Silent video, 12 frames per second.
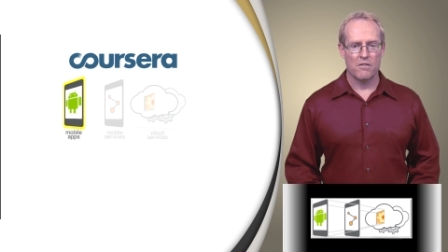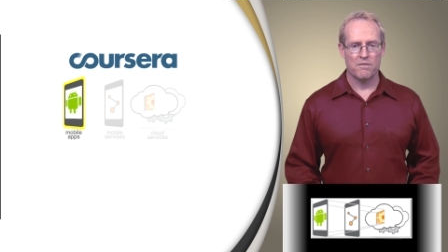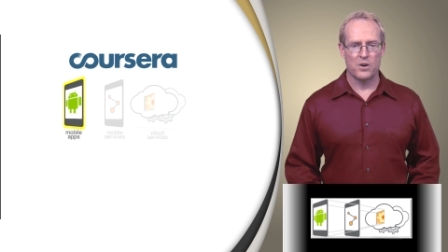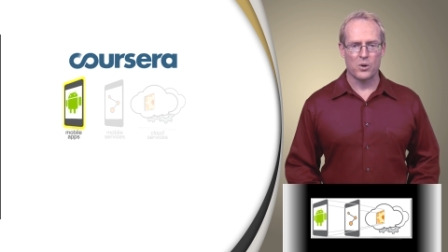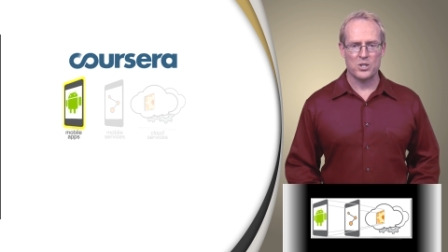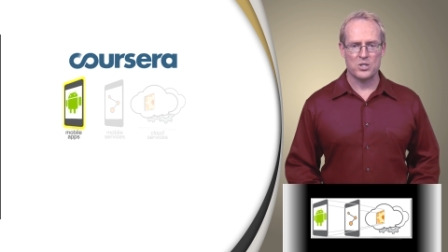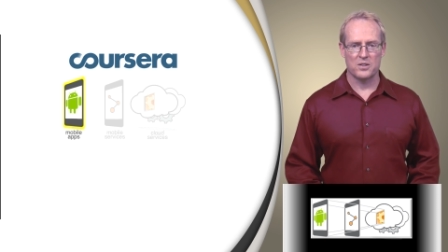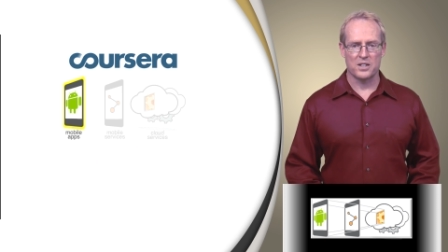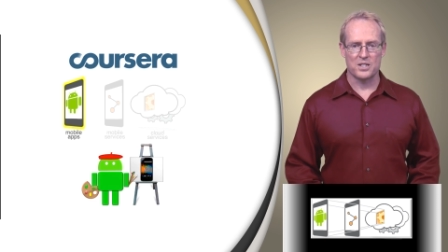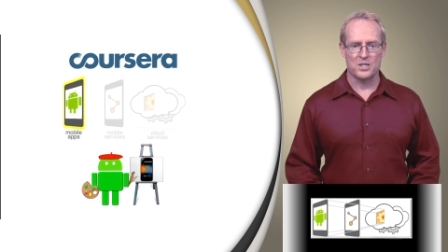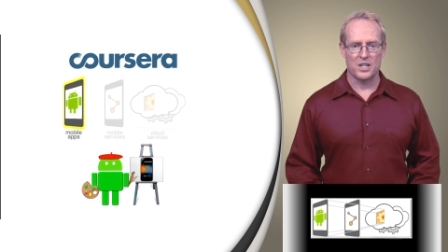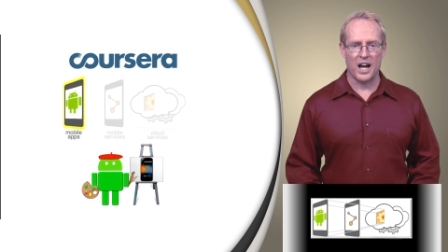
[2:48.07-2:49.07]
focused on the
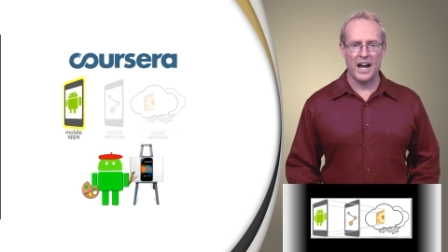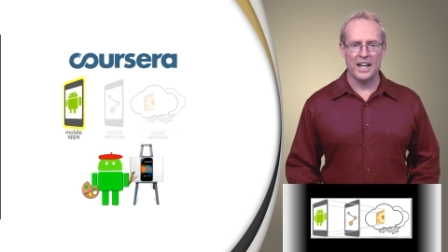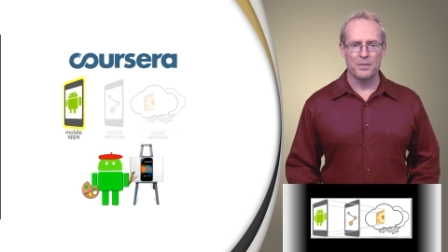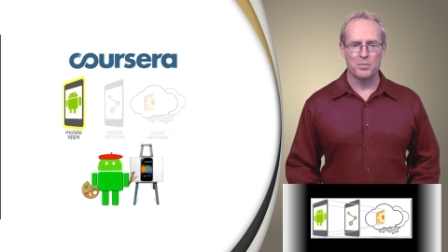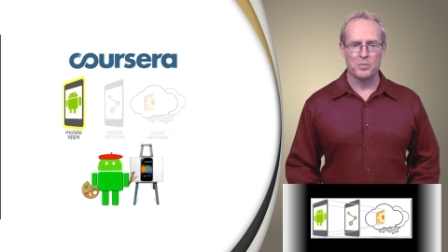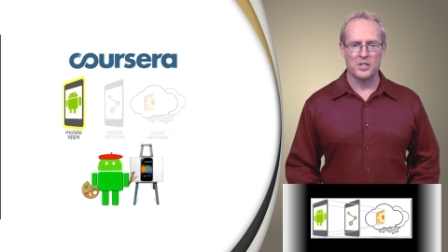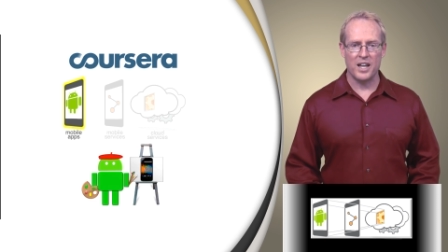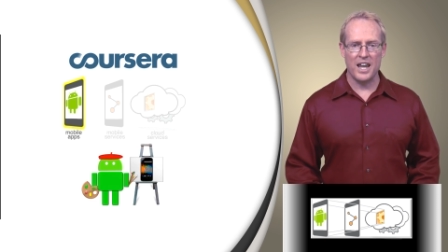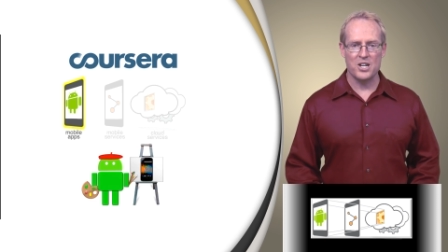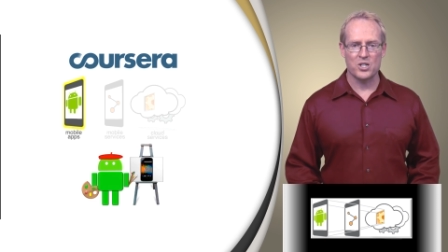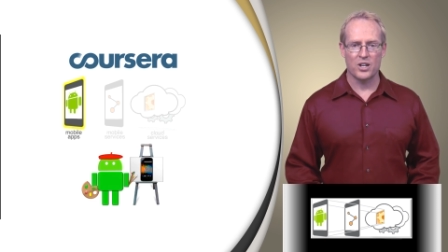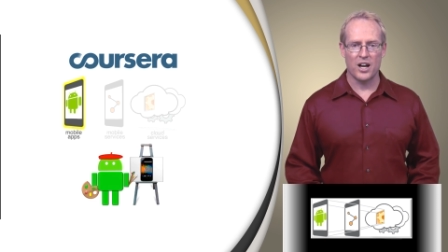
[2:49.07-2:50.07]
design and
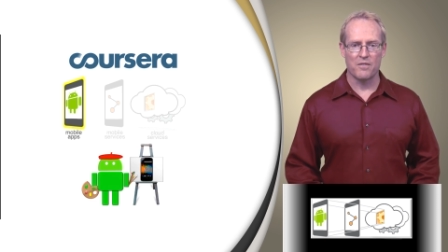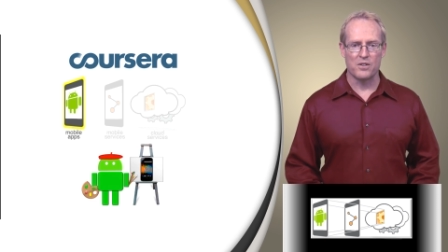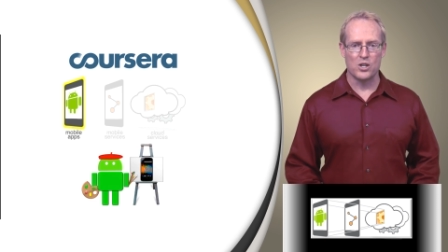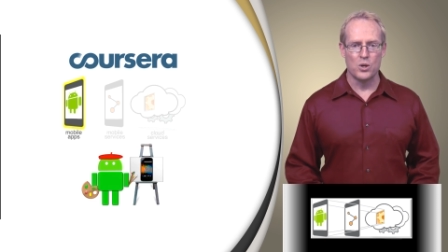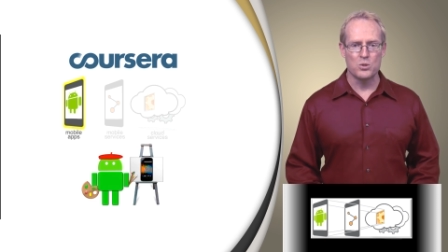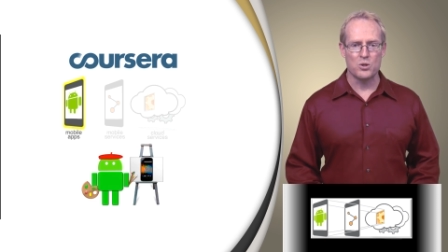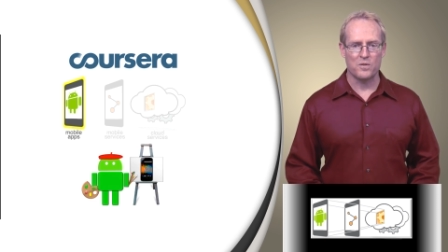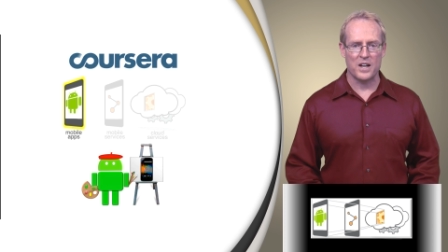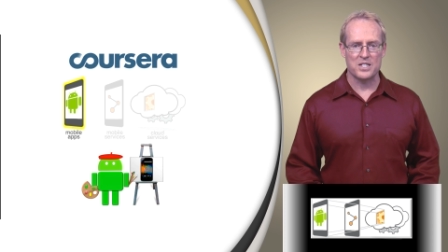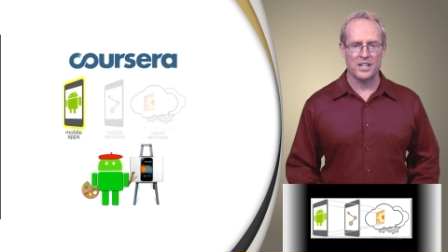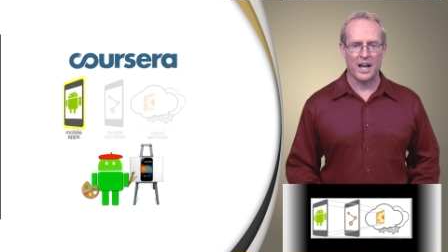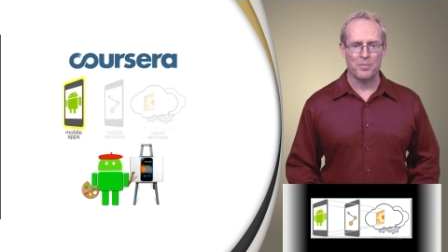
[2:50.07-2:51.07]
implementation of user
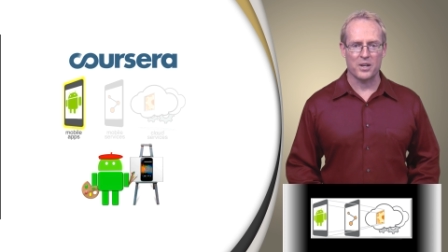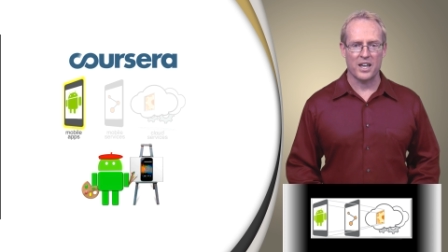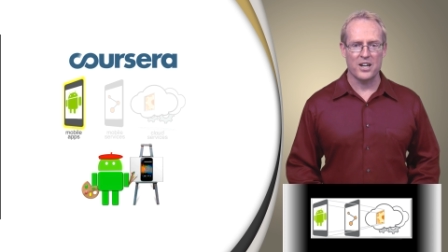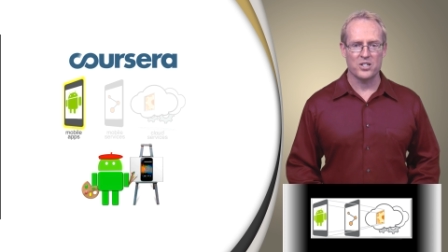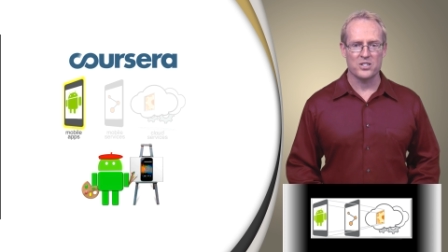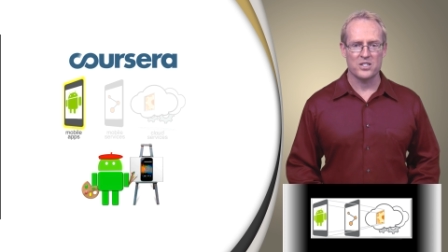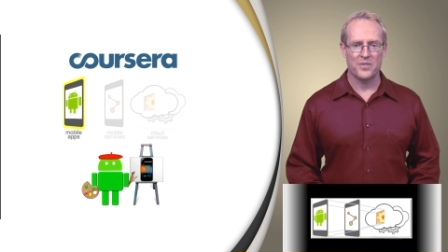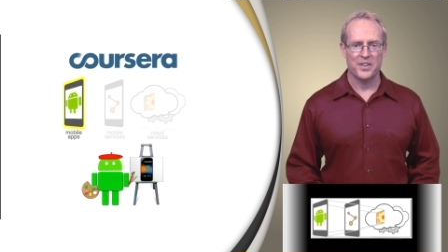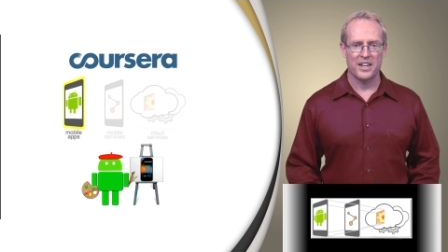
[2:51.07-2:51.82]
facing applications,